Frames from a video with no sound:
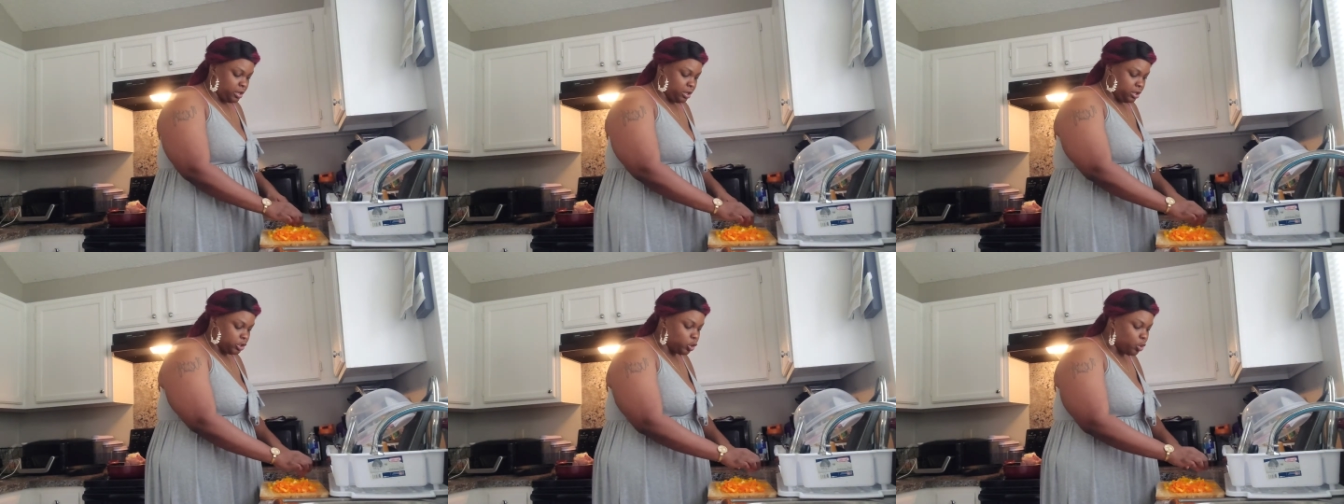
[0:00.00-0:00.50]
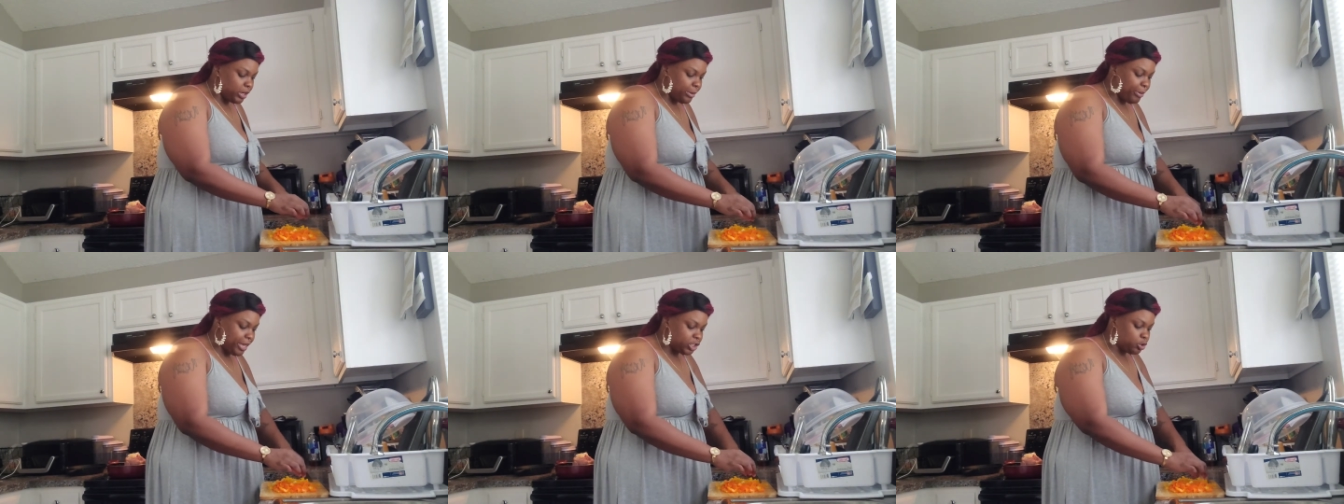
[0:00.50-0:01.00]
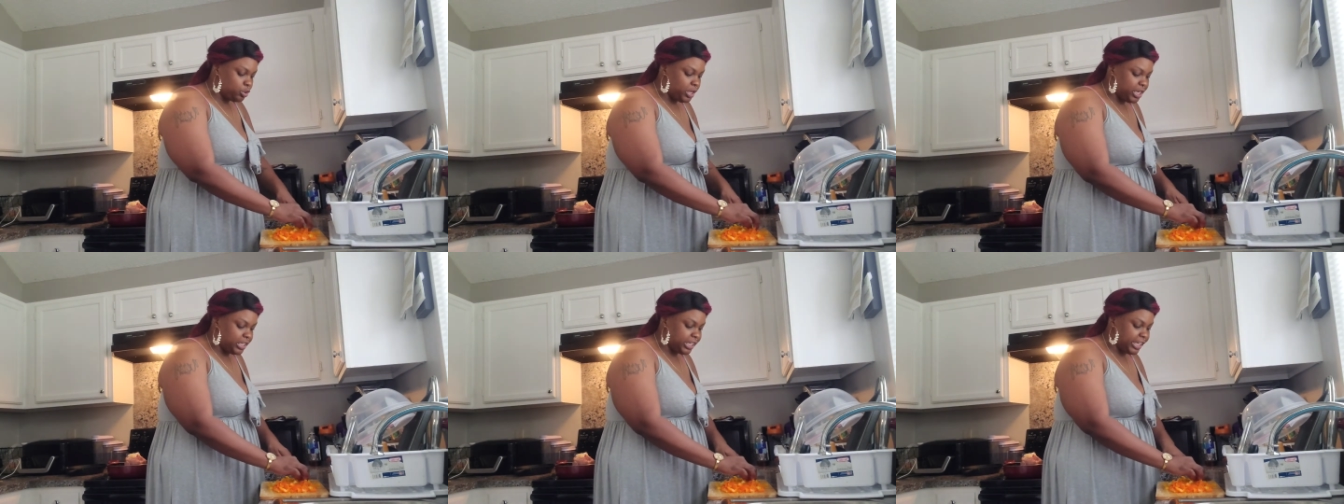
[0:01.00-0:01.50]

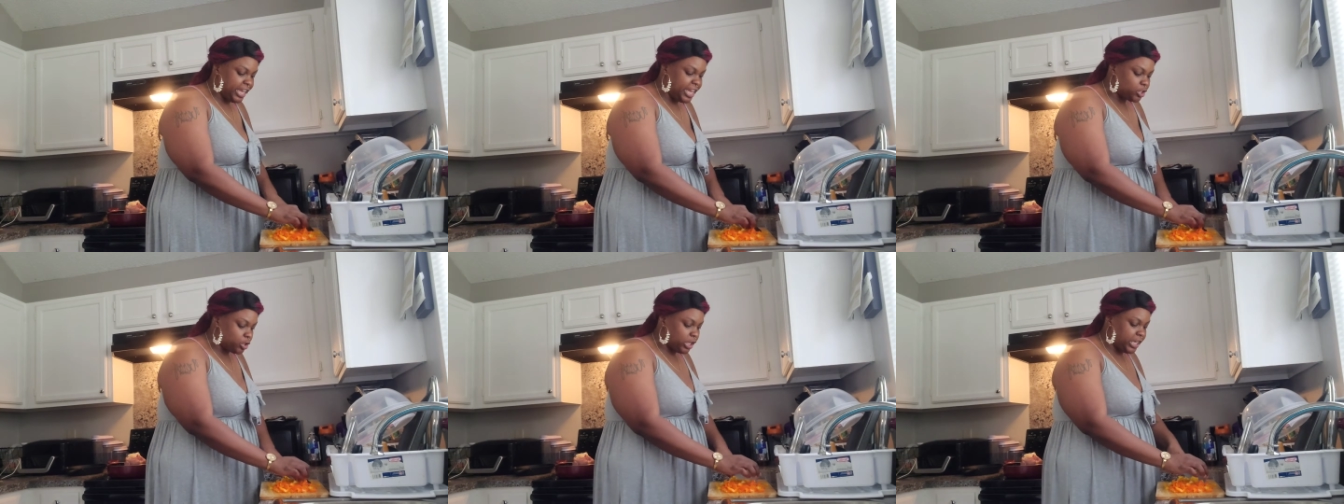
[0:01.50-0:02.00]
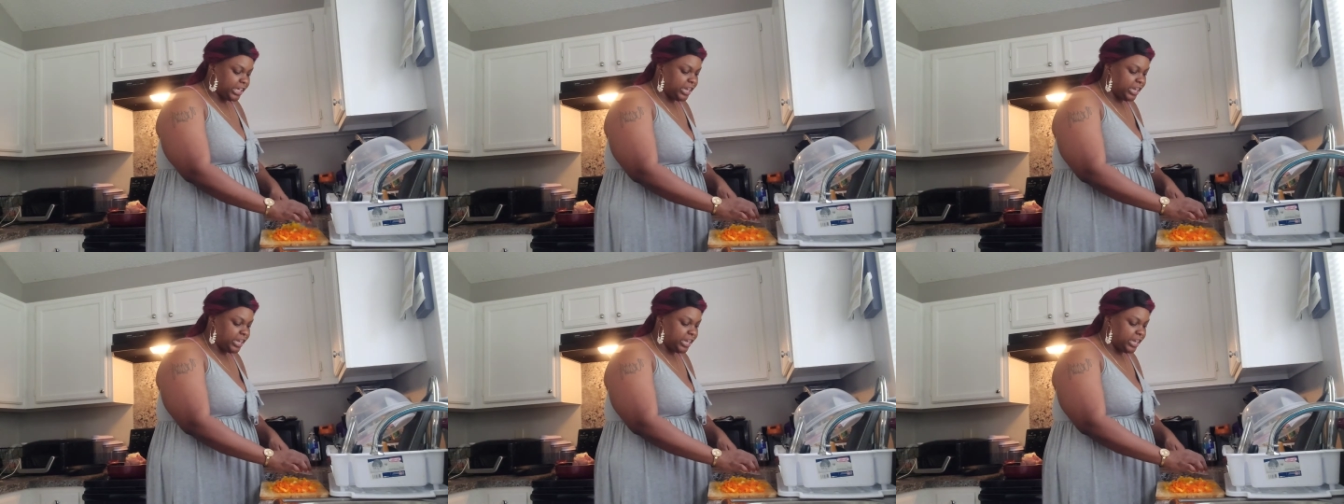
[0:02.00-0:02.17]
The kids are clean.